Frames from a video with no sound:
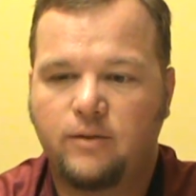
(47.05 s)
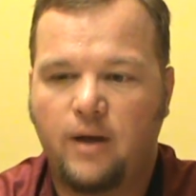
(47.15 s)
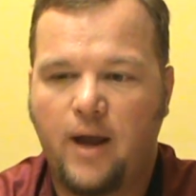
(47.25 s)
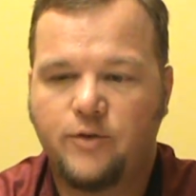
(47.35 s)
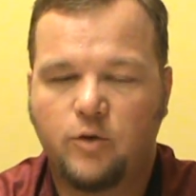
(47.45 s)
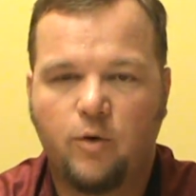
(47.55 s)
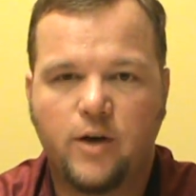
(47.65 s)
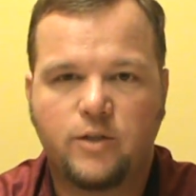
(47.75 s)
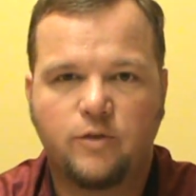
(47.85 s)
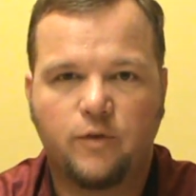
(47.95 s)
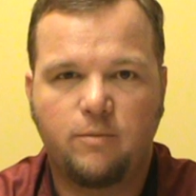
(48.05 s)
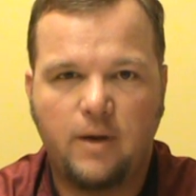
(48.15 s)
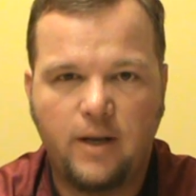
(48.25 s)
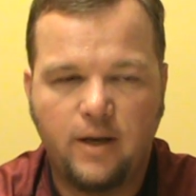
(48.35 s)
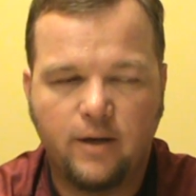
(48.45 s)
answer questions for the
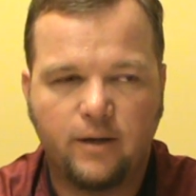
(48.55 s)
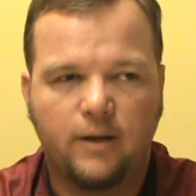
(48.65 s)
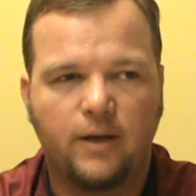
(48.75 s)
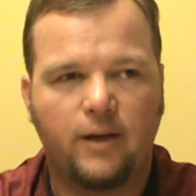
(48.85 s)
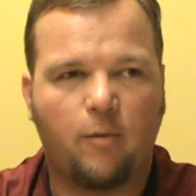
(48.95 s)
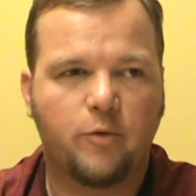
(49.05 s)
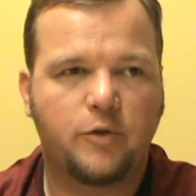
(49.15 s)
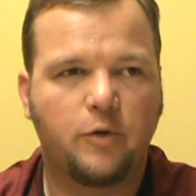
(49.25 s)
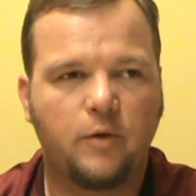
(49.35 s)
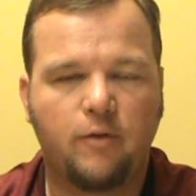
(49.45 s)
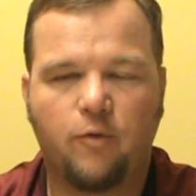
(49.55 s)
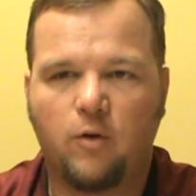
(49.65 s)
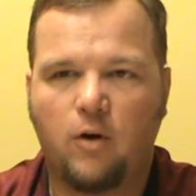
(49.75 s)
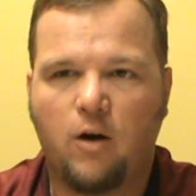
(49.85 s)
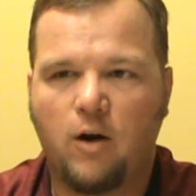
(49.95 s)
media, an opportunity
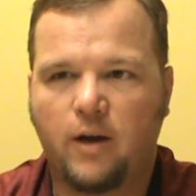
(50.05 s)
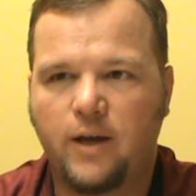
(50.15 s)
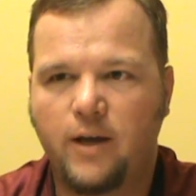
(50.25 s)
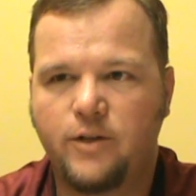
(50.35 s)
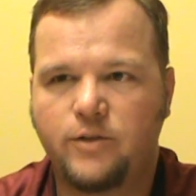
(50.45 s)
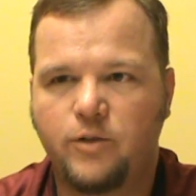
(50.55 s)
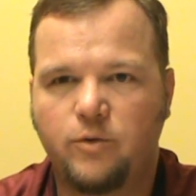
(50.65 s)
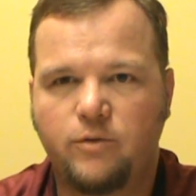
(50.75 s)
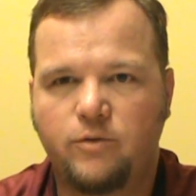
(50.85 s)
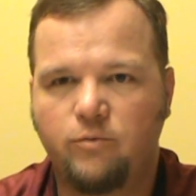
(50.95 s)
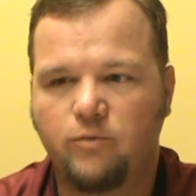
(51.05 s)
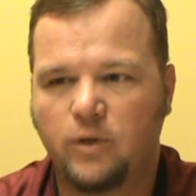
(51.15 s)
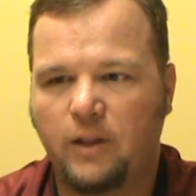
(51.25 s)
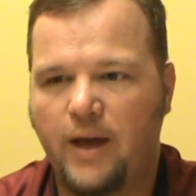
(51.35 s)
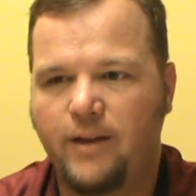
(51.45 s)
for our kids to
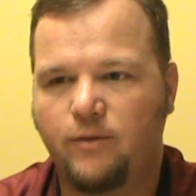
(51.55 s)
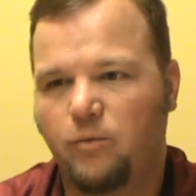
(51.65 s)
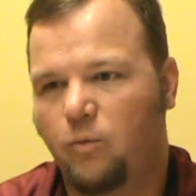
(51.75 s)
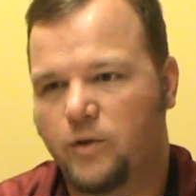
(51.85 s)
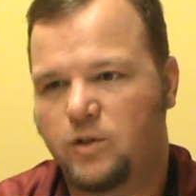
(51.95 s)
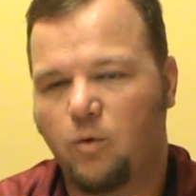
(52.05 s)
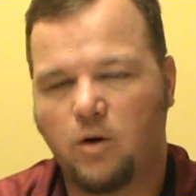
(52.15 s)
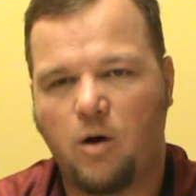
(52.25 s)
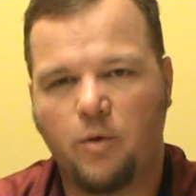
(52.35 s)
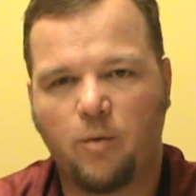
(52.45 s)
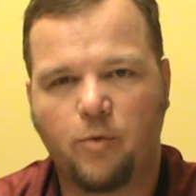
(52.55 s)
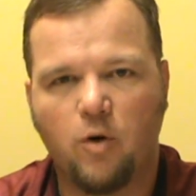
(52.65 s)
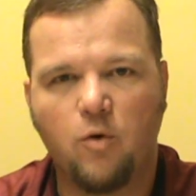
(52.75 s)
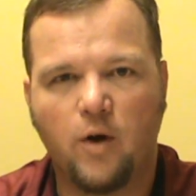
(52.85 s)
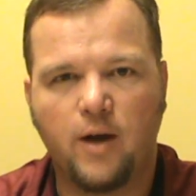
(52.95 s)
relate what's going on with our
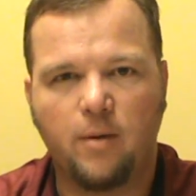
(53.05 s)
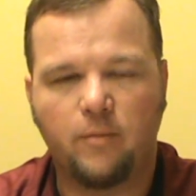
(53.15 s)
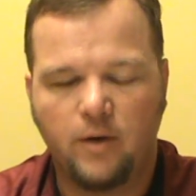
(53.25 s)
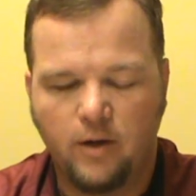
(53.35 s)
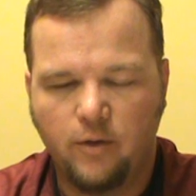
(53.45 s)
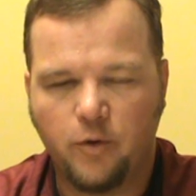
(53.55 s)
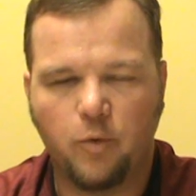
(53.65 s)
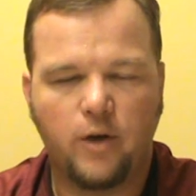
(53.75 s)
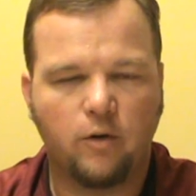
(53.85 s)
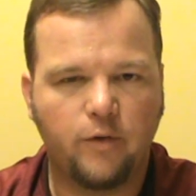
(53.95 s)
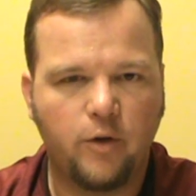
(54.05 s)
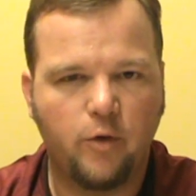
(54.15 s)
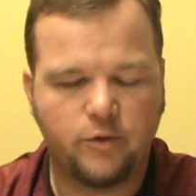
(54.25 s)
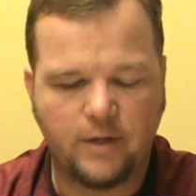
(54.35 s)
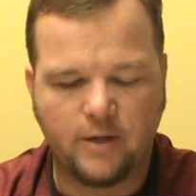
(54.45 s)
program through
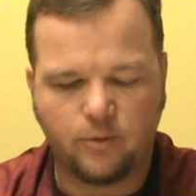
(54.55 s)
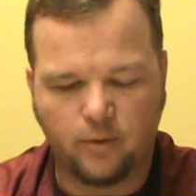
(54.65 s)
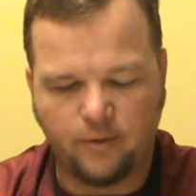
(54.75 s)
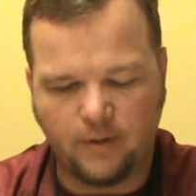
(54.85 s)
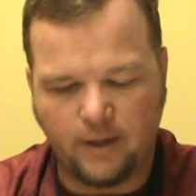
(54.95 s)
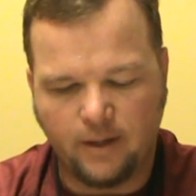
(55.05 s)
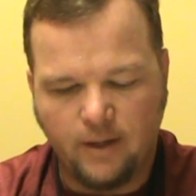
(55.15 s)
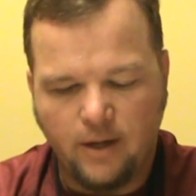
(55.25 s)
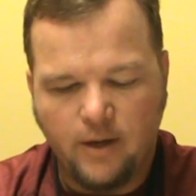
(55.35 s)
interviews and that sort of thing.